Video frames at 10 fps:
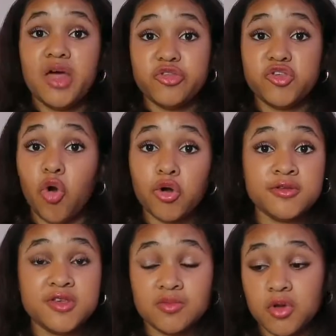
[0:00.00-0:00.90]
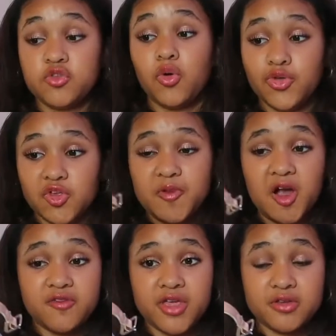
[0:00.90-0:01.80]
These are honestly the most gorgeous
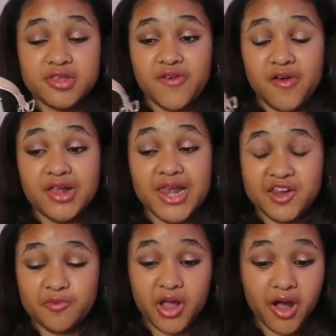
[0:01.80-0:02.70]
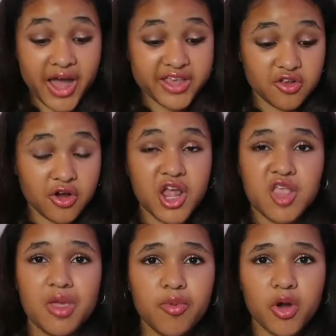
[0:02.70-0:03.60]
pair of heels I've ever laid my eyes on. And
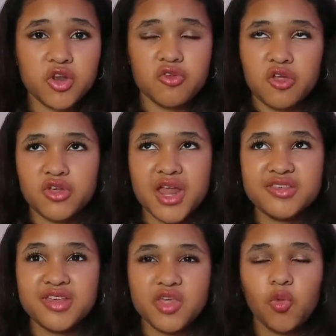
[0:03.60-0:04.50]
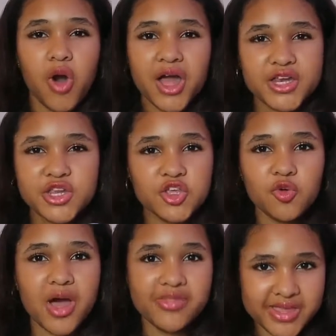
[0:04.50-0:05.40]
you may be wondering, Vanessa, then why didn't you
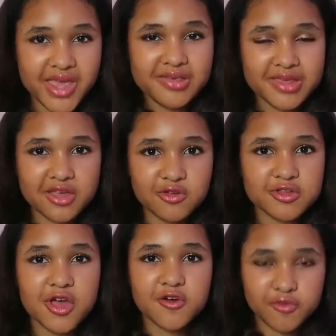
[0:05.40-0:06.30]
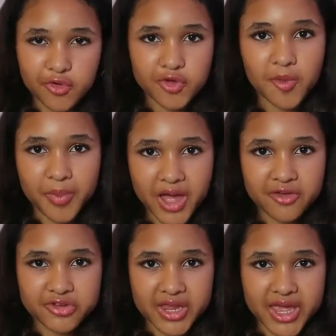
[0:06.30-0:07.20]
wear these heels for your
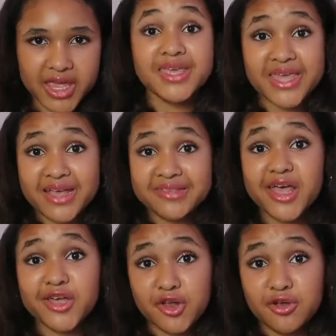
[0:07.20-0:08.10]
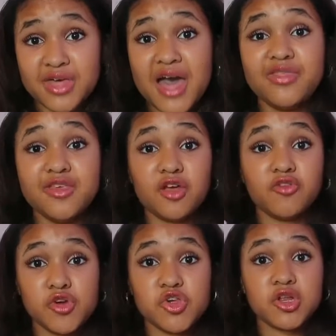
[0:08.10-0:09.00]
birthday? Yes, I know that. These
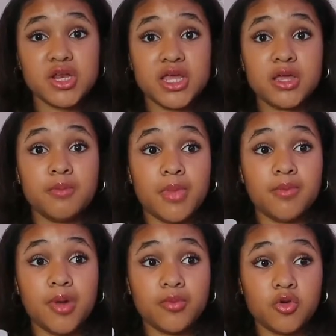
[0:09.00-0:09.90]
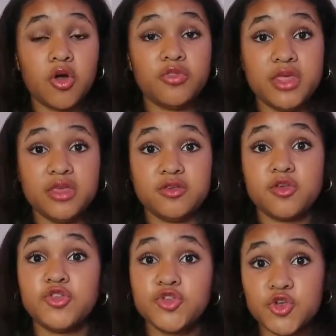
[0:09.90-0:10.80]
originally, my mum got these
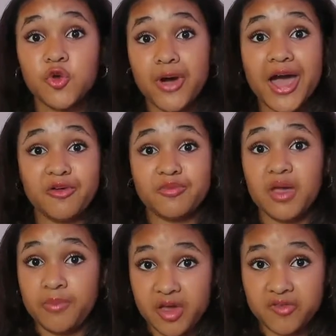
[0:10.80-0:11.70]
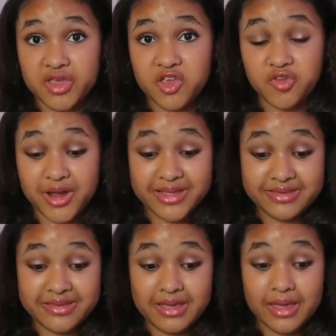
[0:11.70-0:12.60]
to wear with my birthday
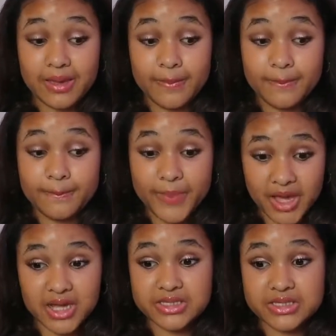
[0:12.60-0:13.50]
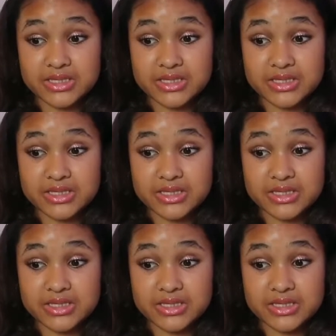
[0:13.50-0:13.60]
dress, but